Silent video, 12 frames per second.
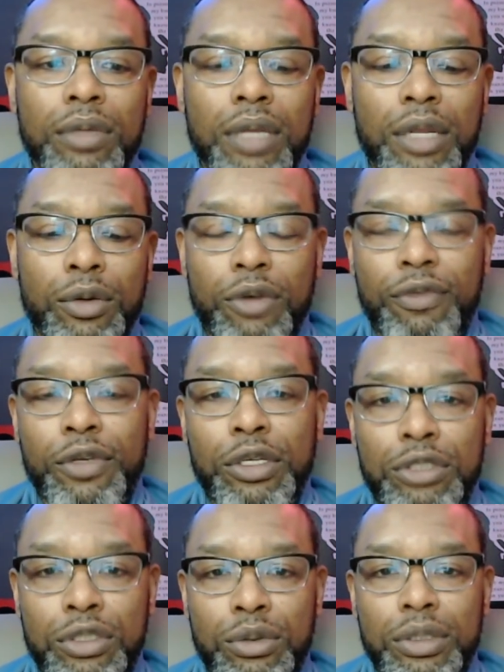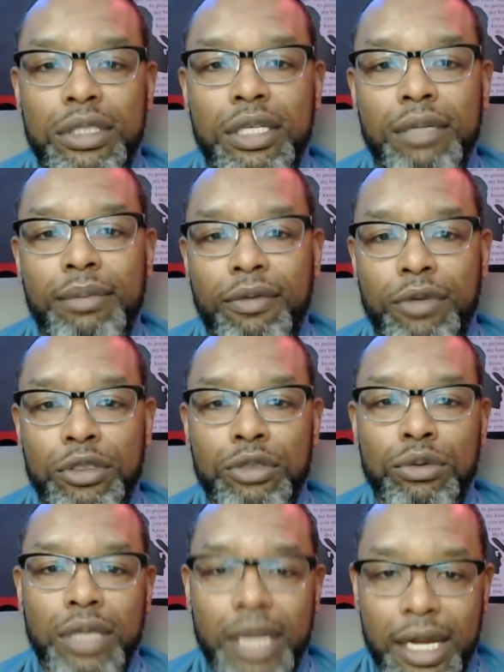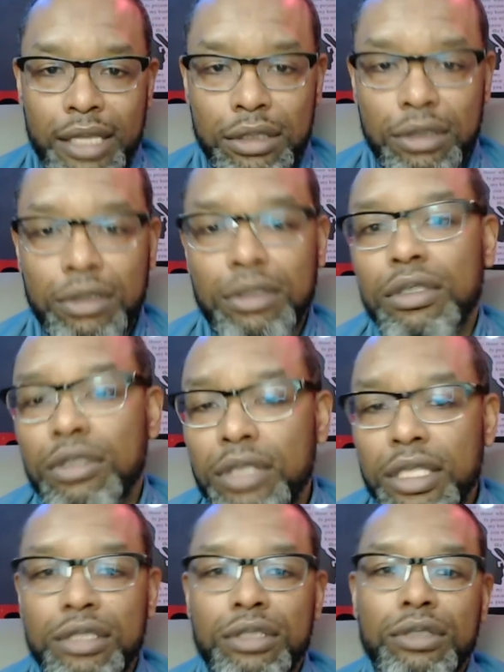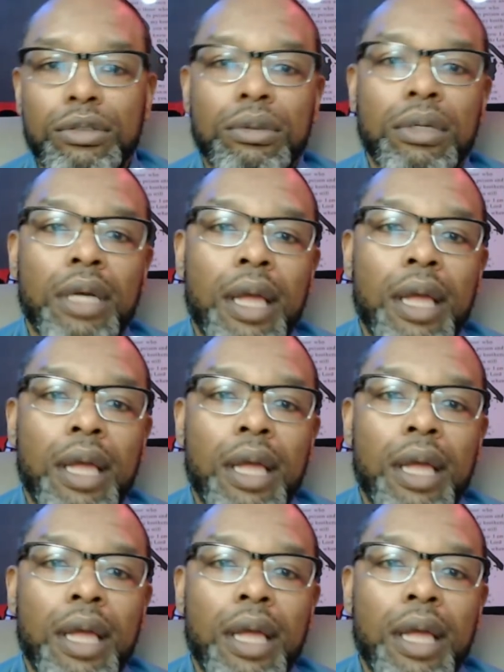in order for you to attend my virtual concert, you need to